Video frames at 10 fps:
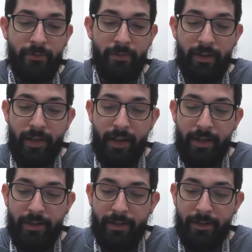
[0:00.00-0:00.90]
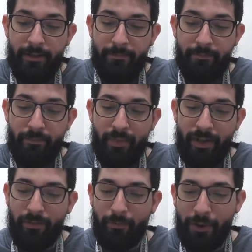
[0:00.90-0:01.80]
to do it, and
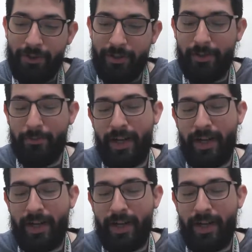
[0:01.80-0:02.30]
but unfortunately,